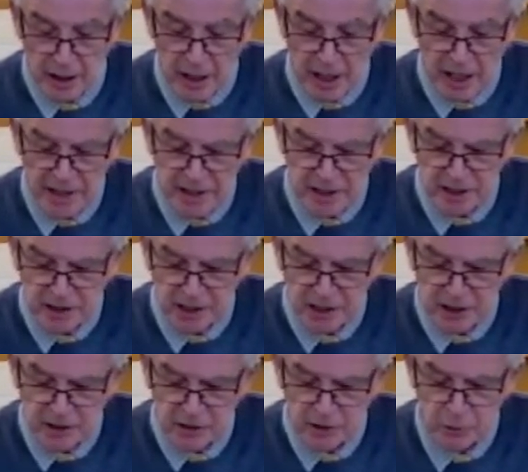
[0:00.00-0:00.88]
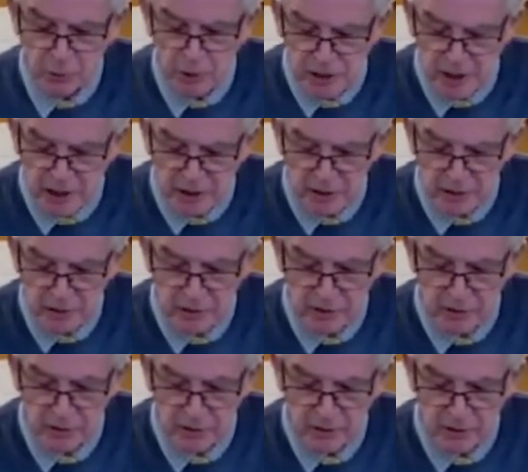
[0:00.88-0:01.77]
Isaac says, Who is it?
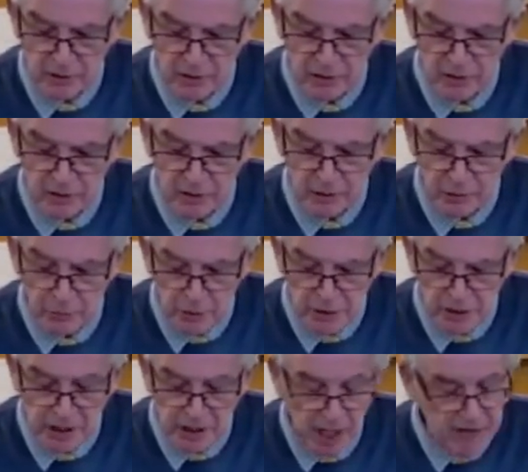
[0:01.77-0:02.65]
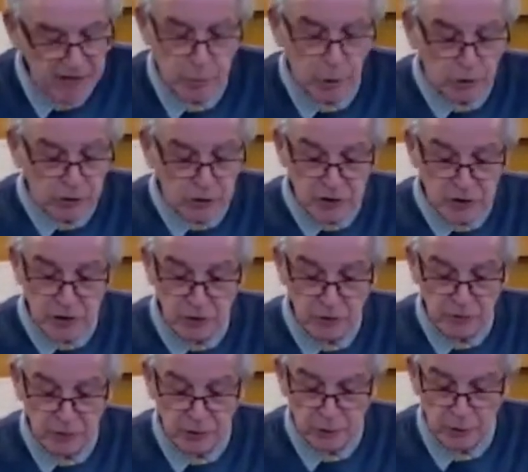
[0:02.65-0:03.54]
Who is it? I've brought the stew
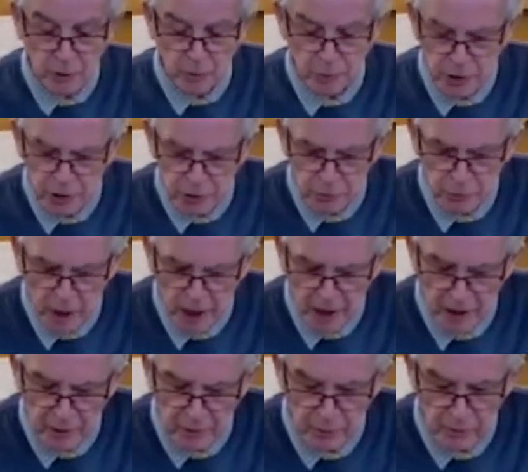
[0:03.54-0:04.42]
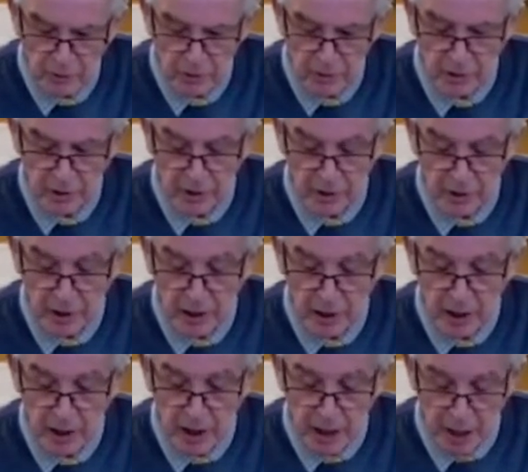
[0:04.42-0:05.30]
for you, but who are you?
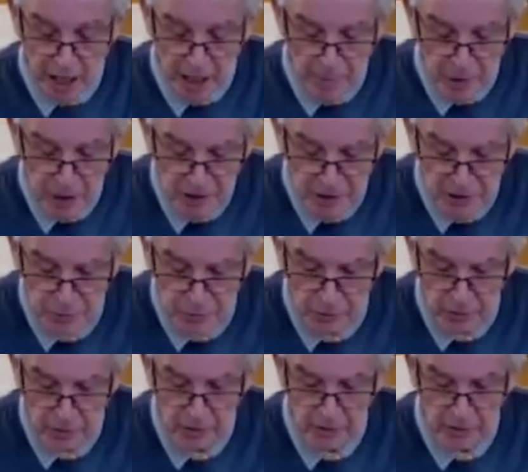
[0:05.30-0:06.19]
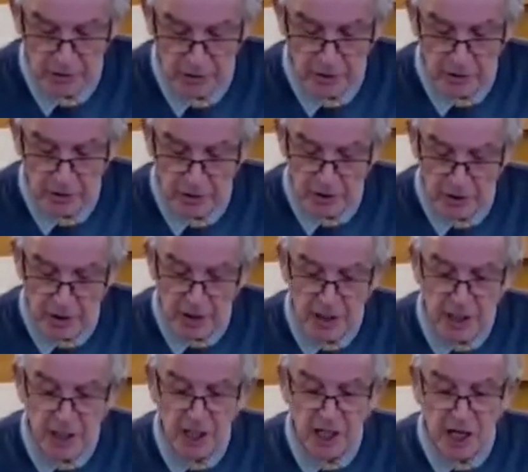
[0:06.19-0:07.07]
I'm Esau.
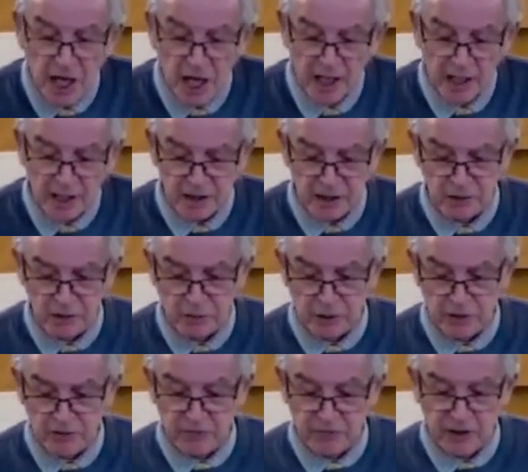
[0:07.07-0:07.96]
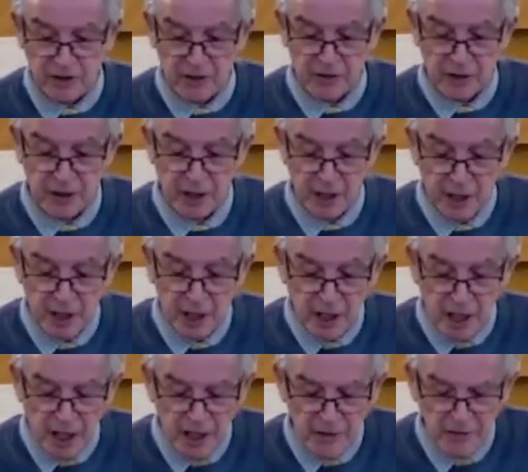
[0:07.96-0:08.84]
And he lies to his father.
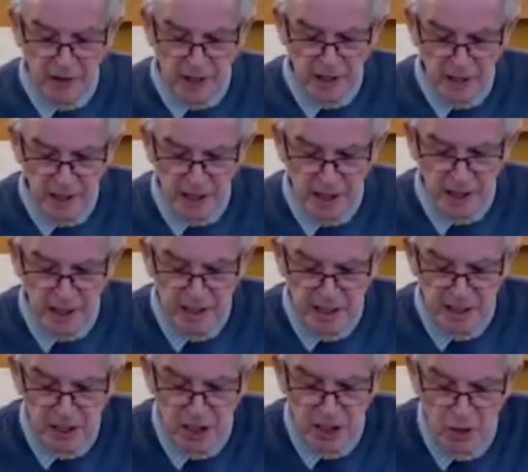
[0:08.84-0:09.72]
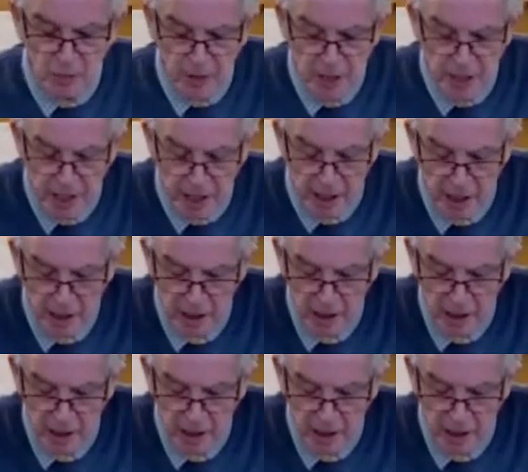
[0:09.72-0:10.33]
And then he says, Come here.